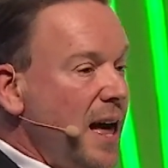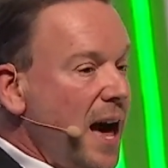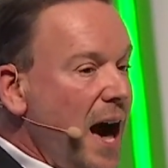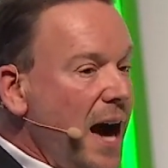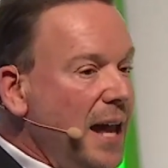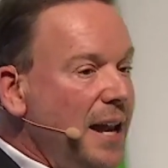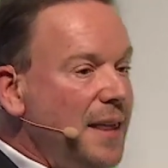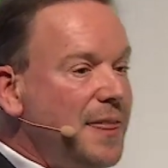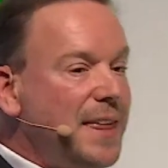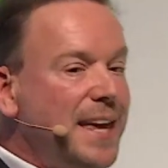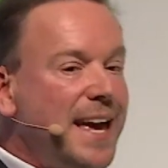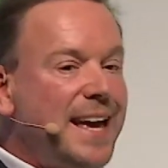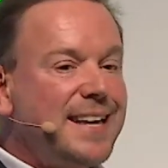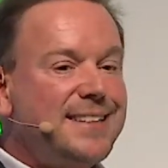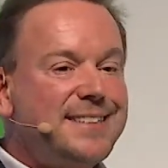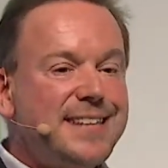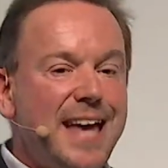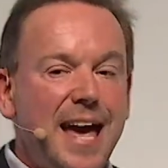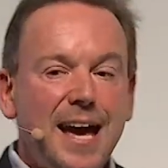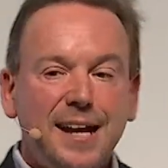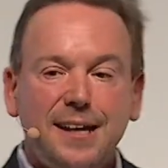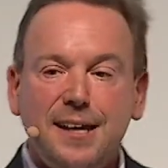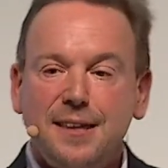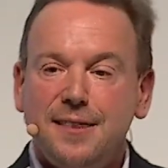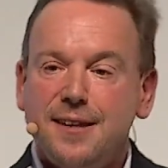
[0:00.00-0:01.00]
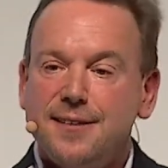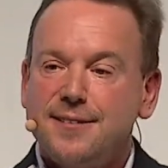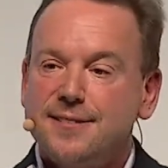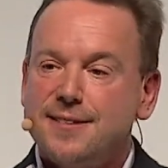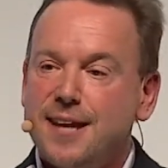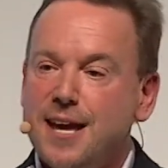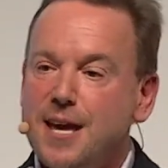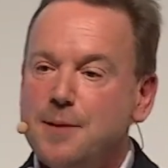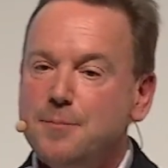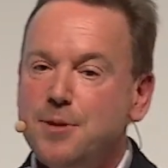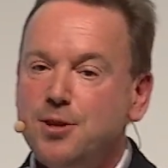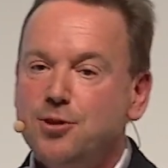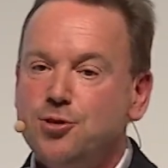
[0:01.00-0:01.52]
And I think exactly the
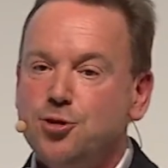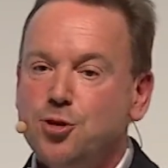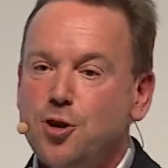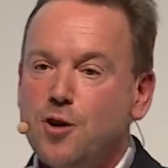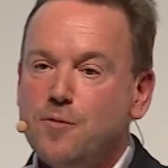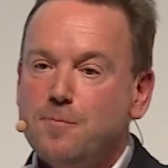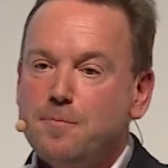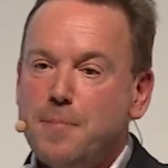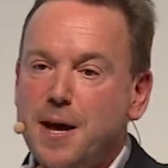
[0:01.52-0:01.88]
same is true of